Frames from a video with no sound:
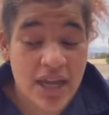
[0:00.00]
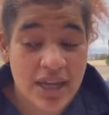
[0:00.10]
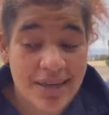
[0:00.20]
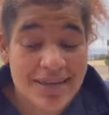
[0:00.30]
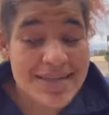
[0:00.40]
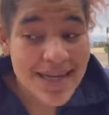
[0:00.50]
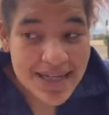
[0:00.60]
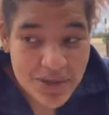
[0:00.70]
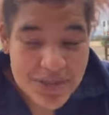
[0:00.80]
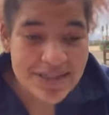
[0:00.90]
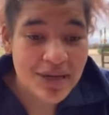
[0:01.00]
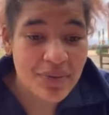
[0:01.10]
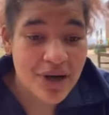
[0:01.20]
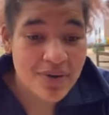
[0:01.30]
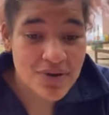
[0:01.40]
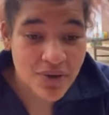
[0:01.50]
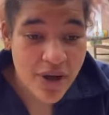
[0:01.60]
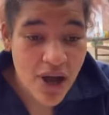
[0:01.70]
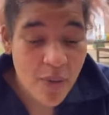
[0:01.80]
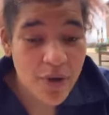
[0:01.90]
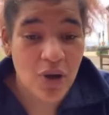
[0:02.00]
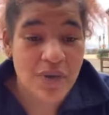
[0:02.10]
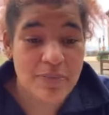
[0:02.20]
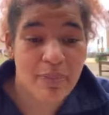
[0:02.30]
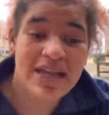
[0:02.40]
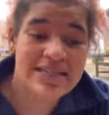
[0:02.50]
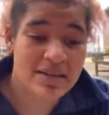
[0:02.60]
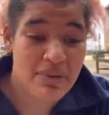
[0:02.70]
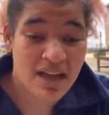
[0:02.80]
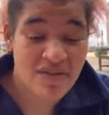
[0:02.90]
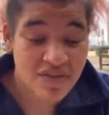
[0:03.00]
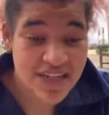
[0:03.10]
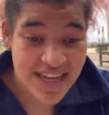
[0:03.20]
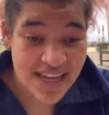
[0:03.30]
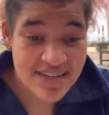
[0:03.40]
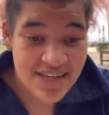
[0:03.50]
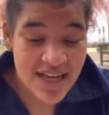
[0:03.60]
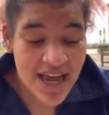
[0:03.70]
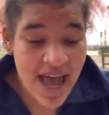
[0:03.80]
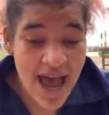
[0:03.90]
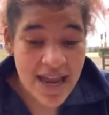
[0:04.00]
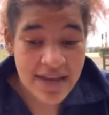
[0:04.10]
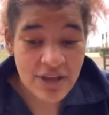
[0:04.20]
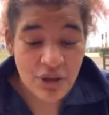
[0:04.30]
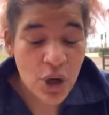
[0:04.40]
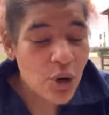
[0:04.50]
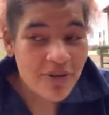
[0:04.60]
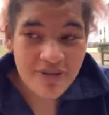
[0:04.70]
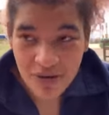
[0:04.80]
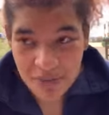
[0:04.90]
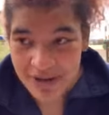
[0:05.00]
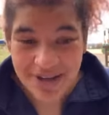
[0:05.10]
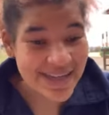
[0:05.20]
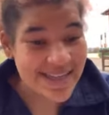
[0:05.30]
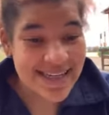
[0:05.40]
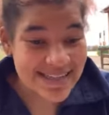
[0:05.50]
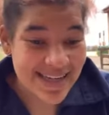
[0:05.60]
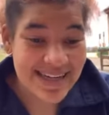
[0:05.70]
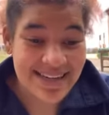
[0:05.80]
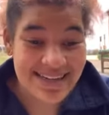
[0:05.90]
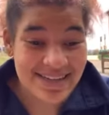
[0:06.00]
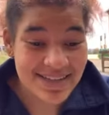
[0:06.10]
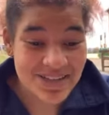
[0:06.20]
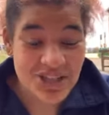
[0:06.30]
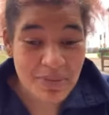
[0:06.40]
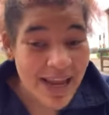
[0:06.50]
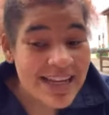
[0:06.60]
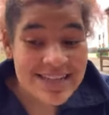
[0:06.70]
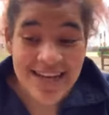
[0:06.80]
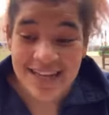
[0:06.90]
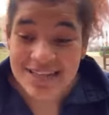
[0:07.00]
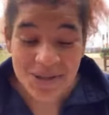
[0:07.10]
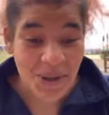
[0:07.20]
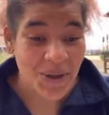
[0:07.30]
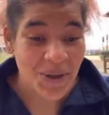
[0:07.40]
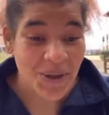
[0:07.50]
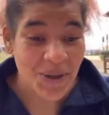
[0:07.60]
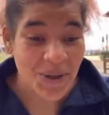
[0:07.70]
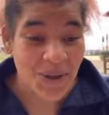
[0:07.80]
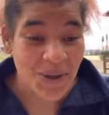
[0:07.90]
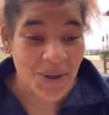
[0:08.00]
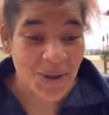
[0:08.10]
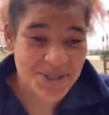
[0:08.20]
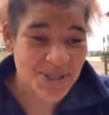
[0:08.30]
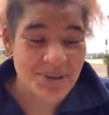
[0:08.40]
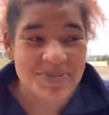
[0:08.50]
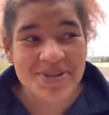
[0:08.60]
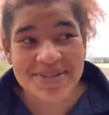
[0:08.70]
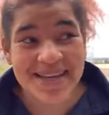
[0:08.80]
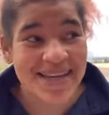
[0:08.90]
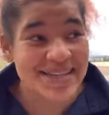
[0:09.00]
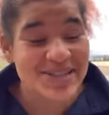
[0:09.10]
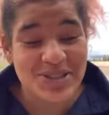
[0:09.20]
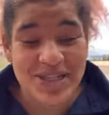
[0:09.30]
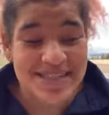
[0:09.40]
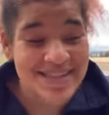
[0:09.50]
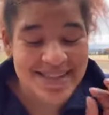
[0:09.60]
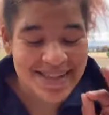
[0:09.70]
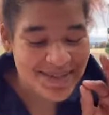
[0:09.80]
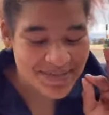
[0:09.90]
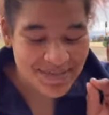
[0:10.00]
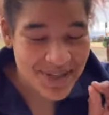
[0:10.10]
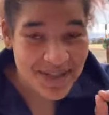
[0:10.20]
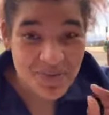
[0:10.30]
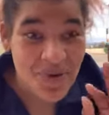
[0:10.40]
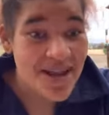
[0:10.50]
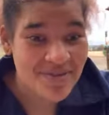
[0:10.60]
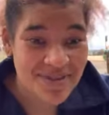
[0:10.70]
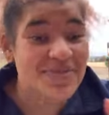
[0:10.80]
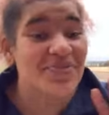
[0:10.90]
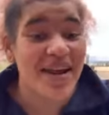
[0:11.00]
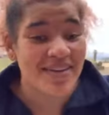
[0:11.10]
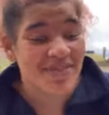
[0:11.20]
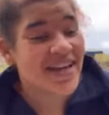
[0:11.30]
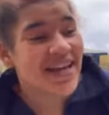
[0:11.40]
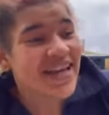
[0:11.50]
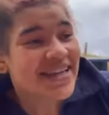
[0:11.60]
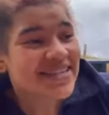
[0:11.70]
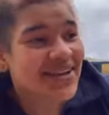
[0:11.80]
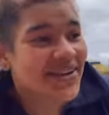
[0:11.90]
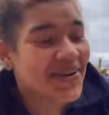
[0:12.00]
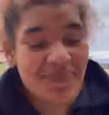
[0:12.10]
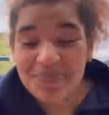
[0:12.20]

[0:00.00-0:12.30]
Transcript: continuously when I was growing up called Batty Man Fi Dead, and the homophobia that is in Jamaican dancehall soul music is just rife, it's rife. So